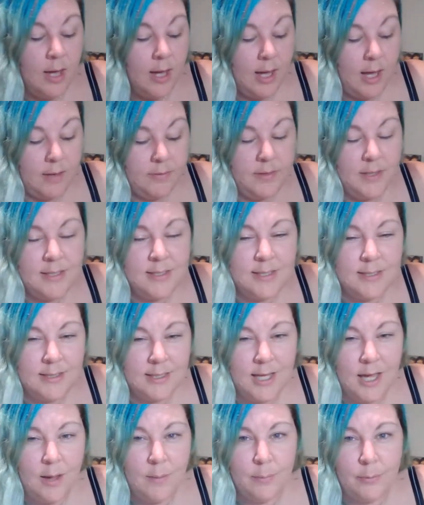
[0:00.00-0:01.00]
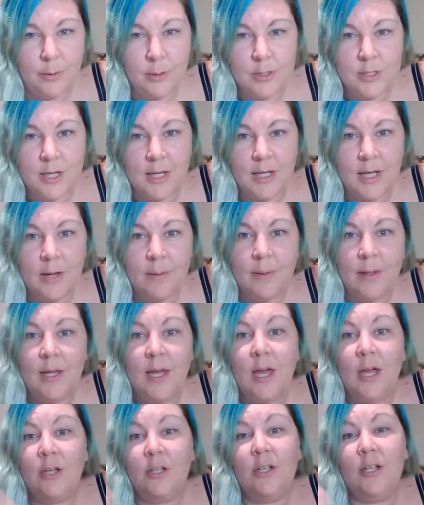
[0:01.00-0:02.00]
If this is to get a project going,
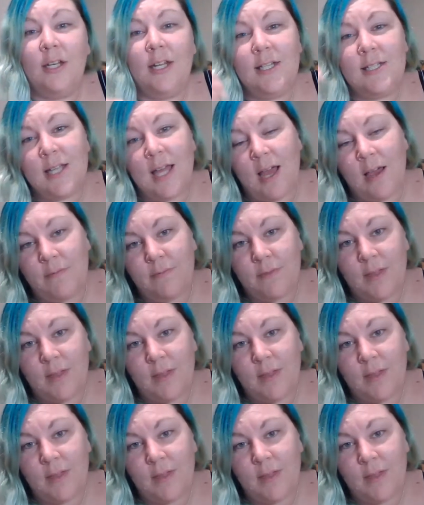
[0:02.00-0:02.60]
you need to have